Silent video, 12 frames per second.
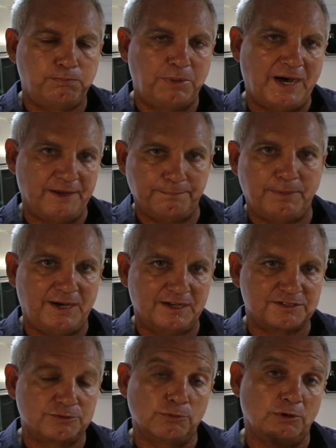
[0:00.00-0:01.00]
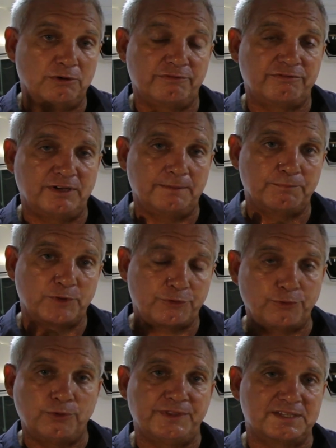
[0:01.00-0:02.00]
part and parcel of the
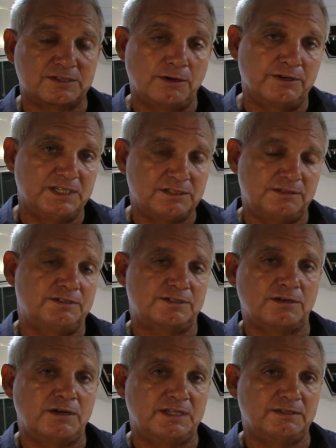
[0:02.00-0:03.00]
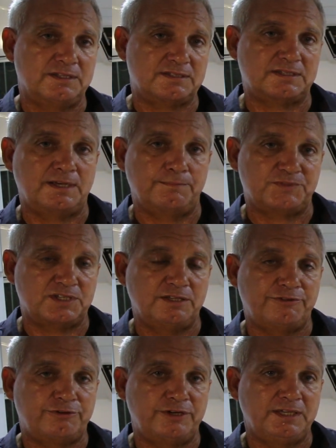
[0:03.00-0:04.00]
thought that's gone into designing this
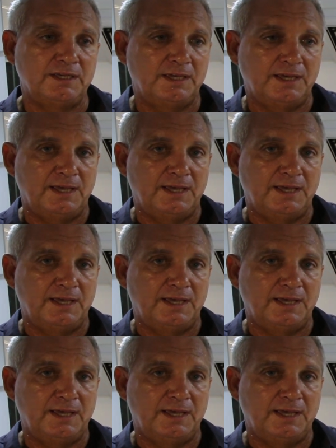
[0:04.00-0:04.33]
C3,